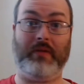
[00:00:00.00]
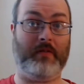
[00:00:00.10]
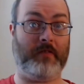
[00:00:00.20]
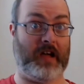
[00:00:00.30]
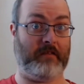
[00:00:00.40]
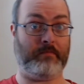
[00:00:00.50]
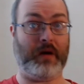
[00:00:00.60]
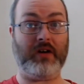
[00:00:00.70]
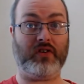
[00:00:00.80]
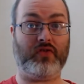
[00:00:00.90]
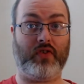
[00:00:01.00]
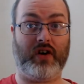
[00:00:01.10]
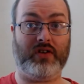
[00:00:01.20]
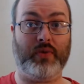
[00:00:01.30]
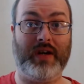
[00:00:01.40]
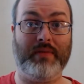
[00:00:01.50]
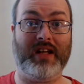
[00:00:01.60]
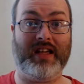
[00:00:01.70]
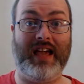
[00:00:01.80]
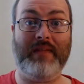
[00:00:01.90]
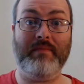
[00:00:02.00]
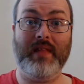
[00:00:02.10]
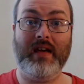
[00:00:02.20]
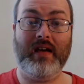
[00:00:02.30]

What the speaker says: $5 for a 20-minute game.